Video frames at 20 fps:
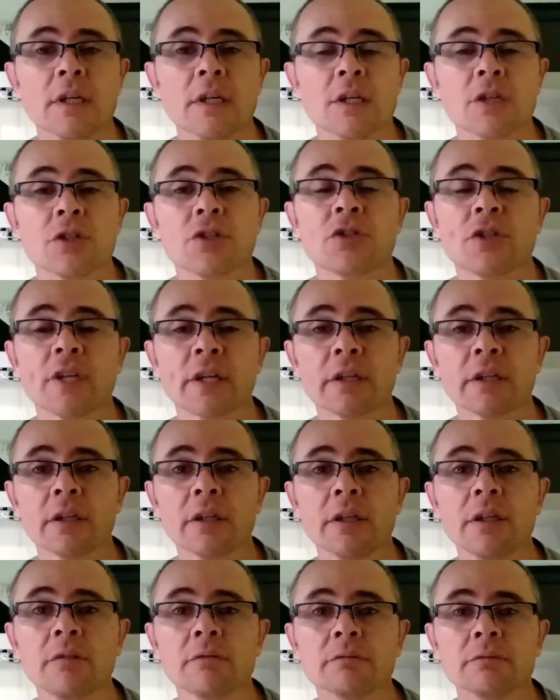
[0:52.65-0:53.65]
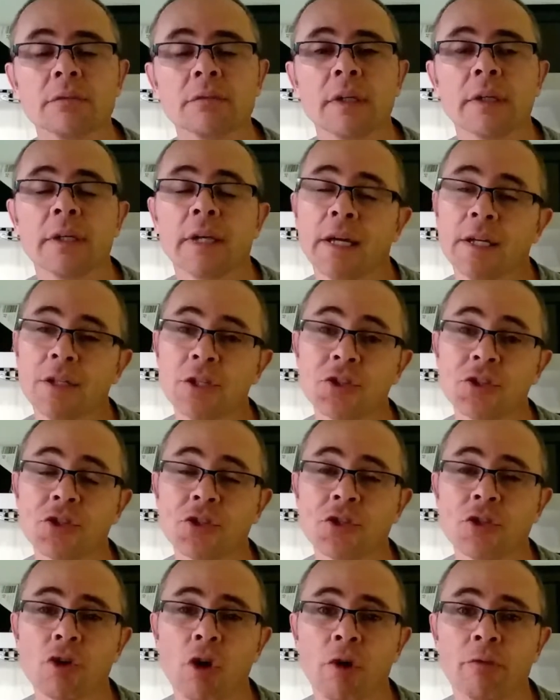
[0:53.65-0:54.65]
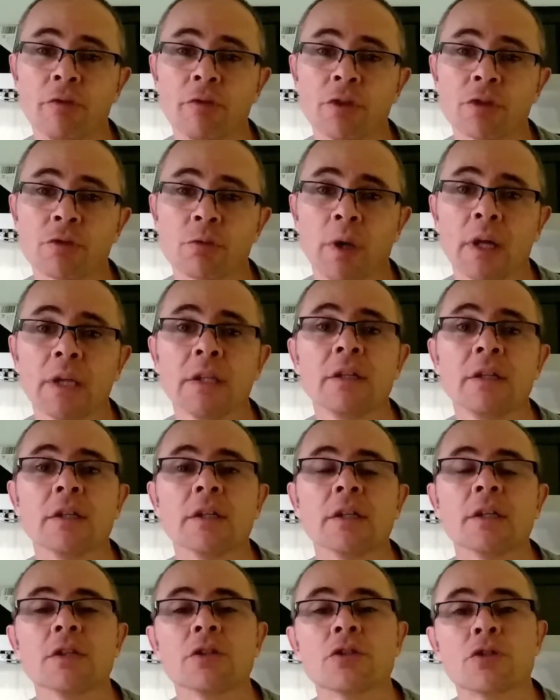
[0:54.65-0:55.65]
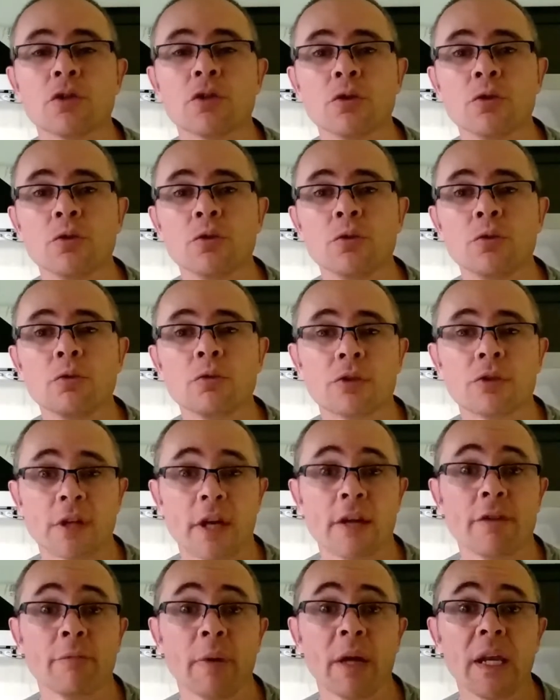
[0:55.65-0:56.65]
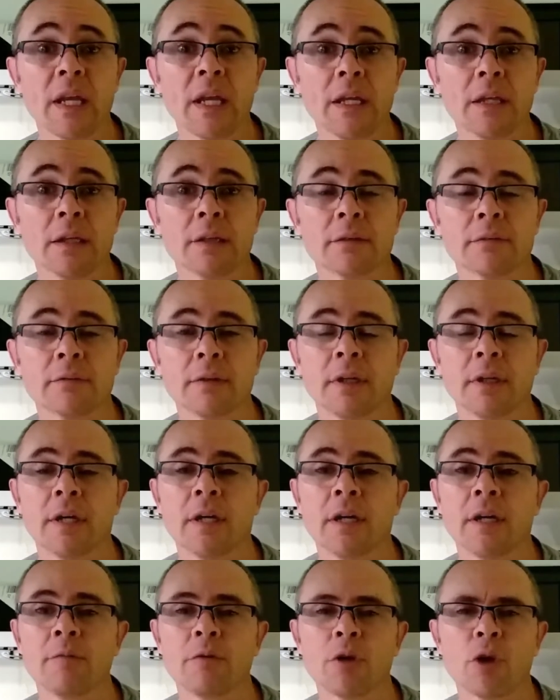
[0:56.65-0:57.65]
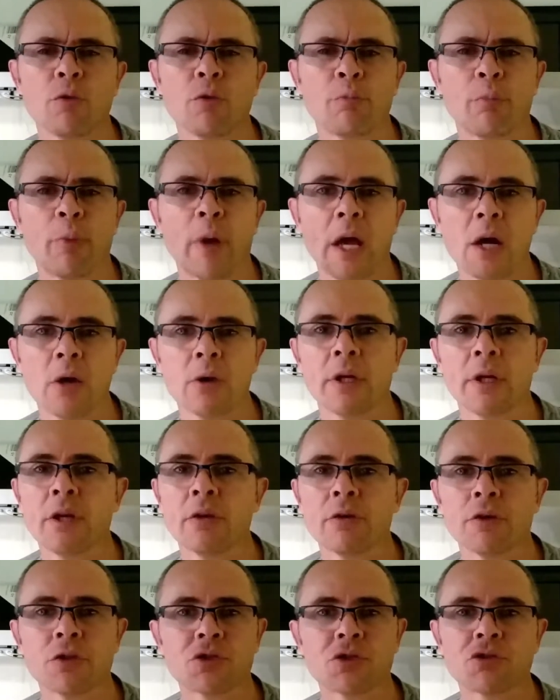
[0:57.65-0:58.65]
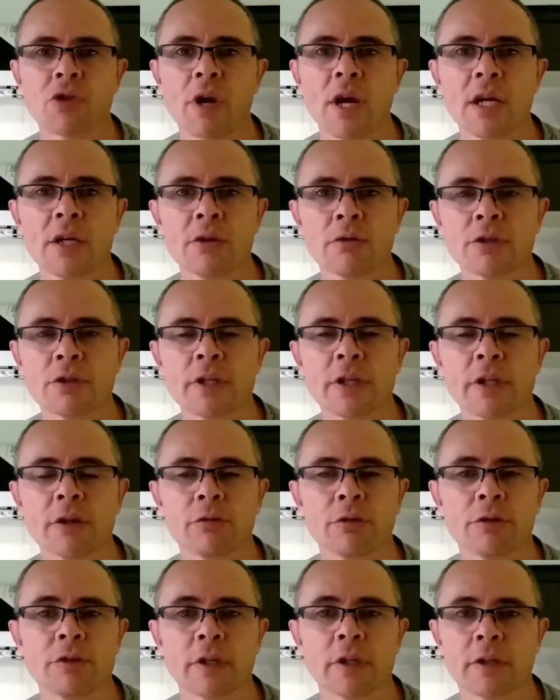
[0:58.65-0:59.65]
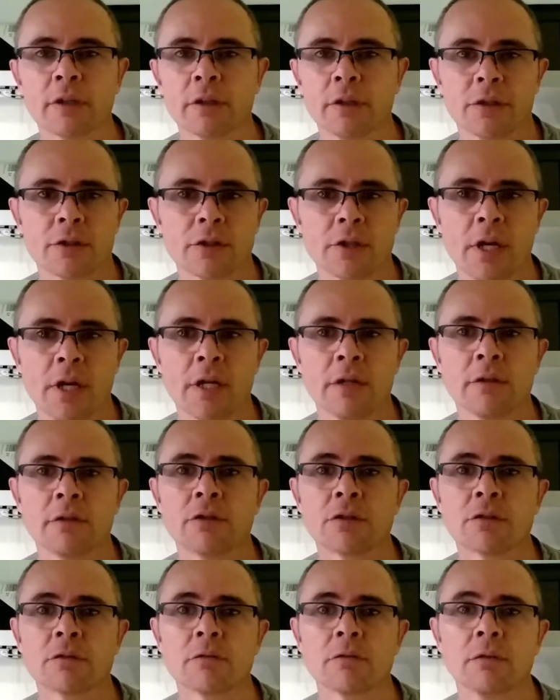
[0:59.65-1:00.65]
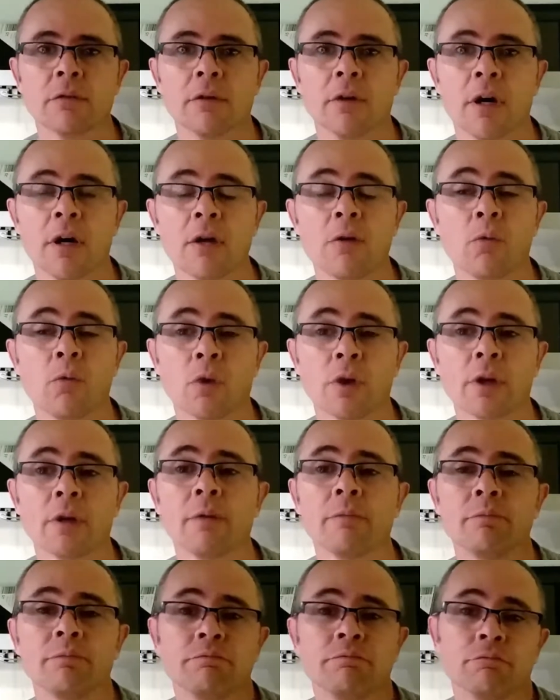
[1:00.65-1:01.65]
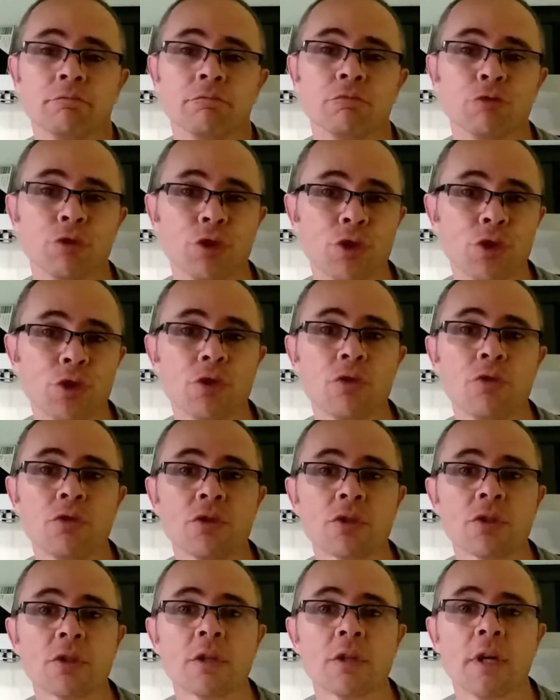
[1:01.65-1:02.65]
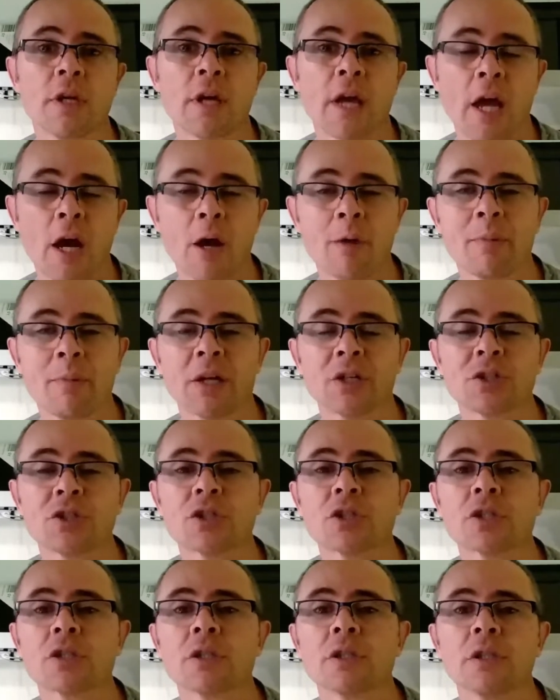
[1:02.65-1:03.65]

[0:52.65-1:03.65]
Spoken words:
Secondly, and this is the obvious one, to save money. Power here in Australia is getting ridiculous, and I want to reduce how much